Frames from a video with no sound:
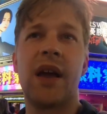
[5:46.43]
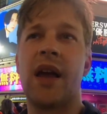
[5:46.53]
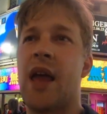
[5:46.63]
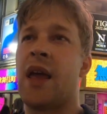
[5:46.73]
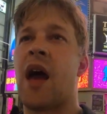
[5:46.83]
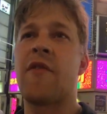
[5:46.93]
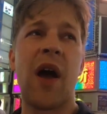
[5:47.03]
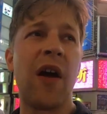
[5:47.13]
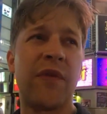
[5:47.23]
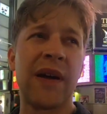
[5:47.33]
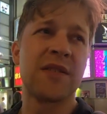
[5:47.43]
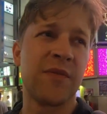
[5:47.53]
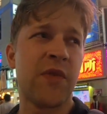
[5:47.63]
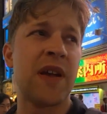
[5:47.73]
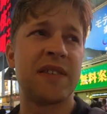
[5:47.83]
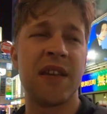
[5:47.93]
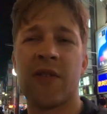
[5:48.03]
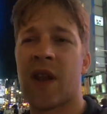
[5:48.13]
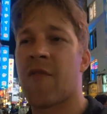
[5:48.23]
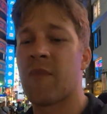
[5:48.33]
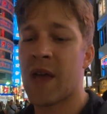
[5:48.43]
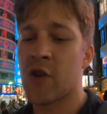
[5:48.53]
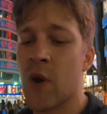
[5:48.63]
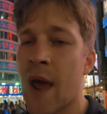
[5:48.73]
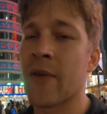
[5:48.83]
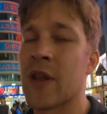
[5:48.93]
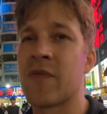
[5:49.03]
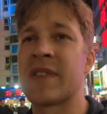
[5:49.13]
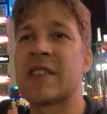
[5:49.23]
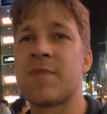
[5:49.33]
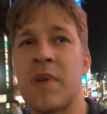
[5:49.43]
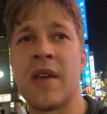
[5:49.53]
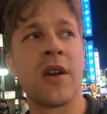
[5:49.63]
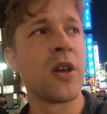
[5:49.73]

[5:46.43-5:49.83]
and I've found some friends here that I've made who I don't even speak